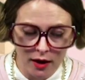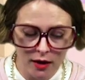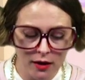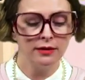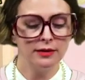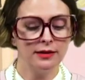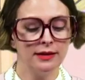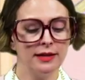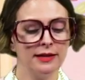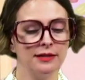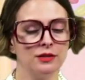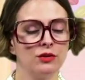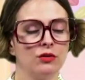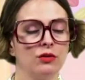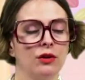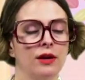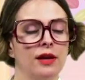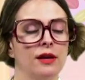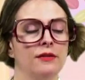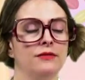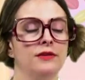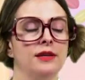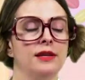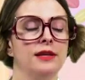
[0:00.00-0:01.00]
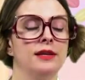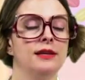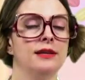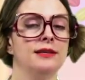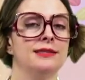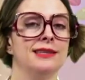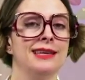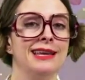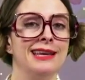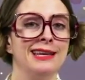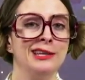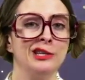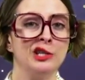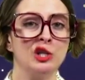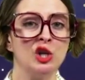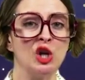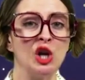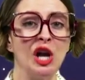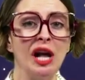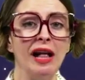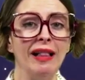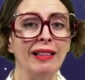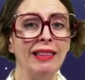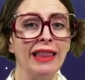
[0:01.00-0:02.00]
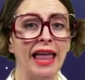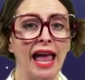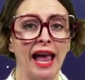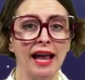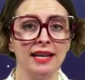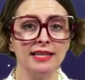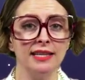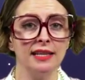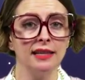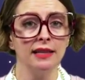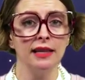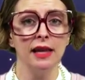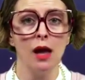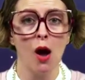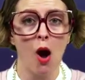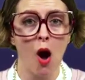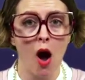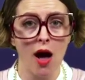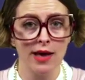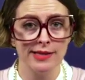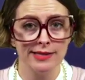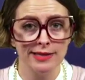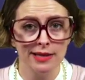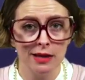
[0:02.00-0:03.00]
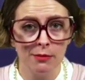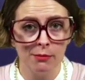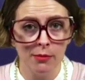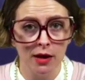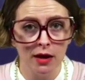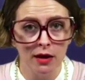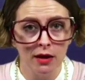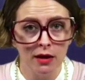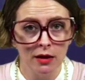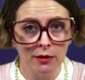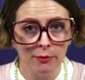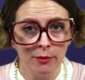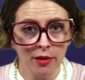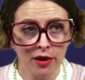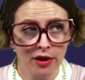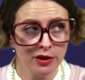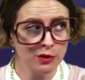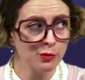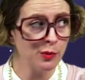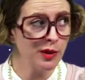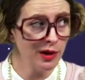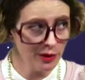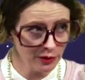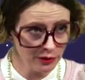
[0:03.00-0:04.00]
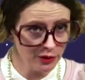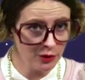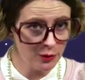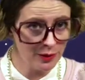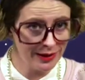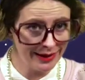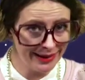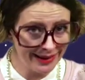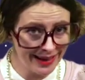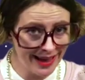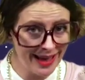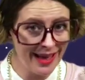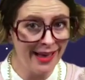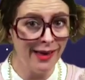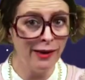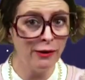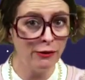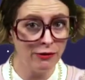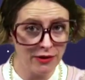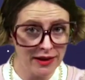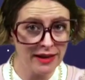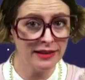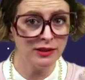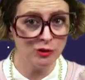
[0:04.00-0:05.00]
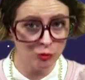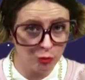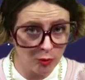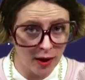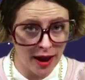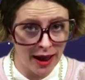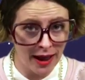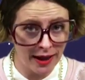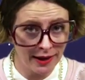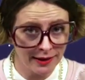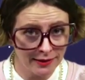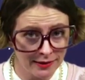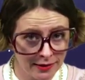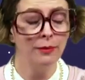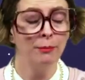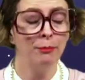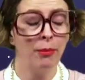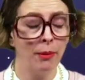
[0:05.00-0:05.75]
Today's craft is intergalactically awesome because we are doing that's right.